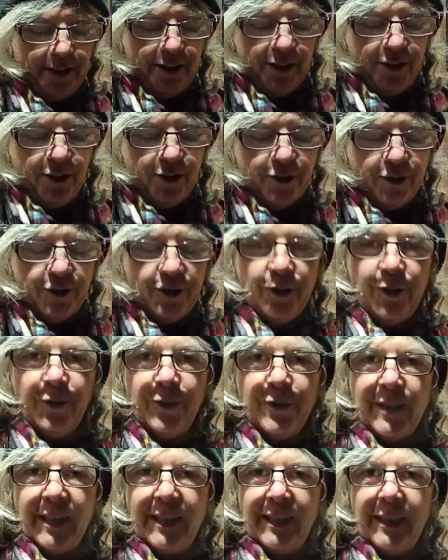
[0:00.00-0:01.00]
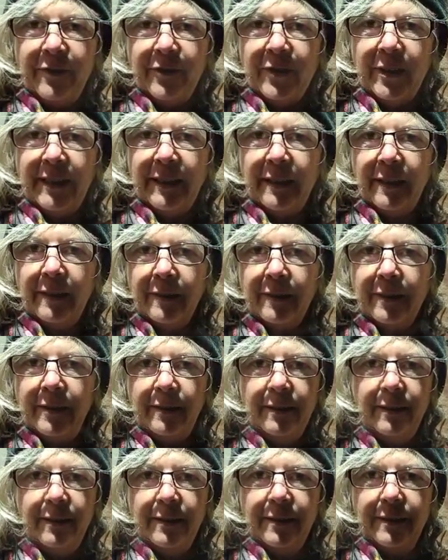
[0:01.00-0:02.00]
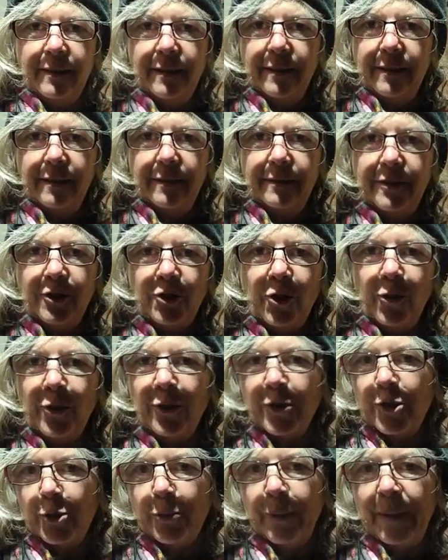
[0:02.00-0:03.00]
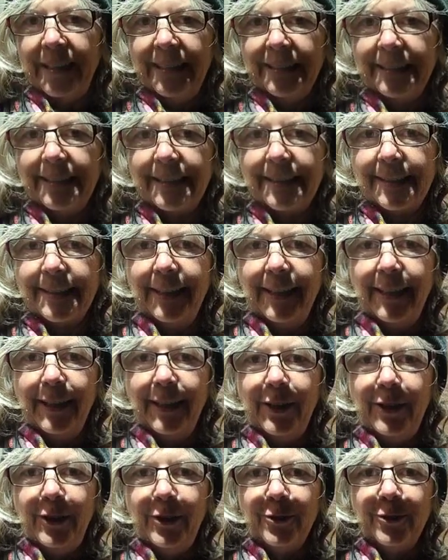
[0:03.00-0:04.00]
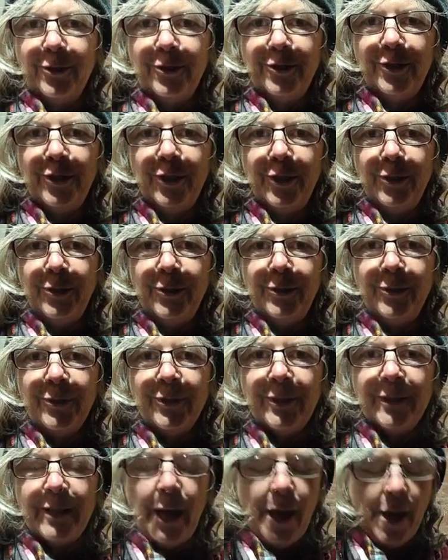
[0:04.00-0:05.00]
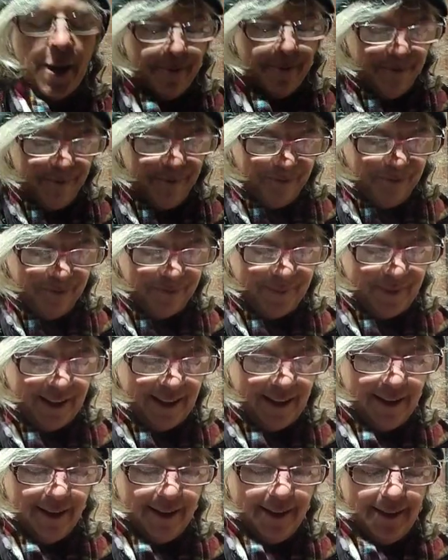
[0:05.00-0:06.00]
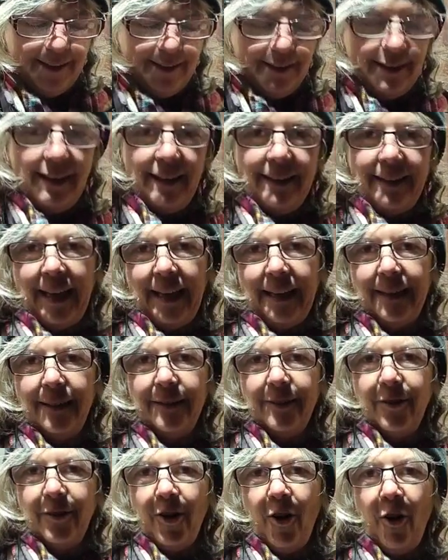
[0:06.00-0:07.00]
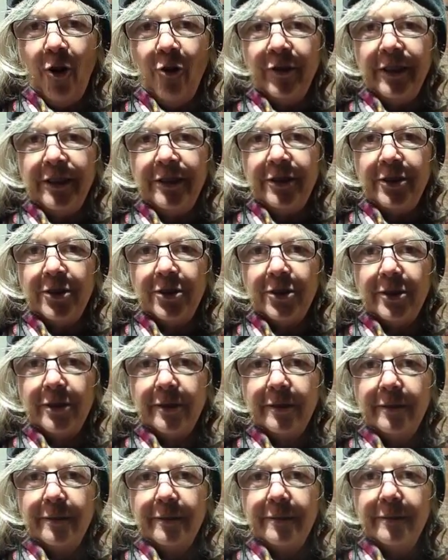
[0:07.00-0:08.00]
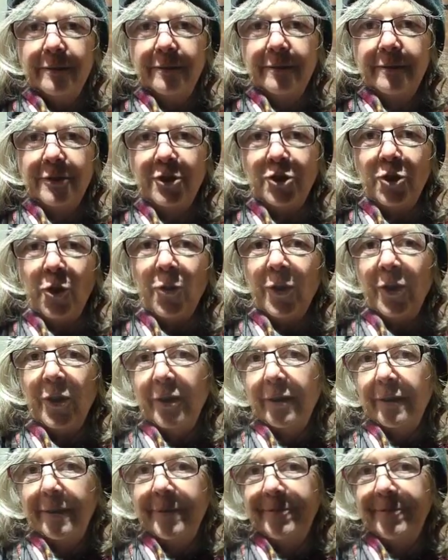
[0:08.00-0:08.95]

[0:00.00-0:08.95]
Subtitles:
you could use any of the little chocolate sweets, you could use that orange chocolate,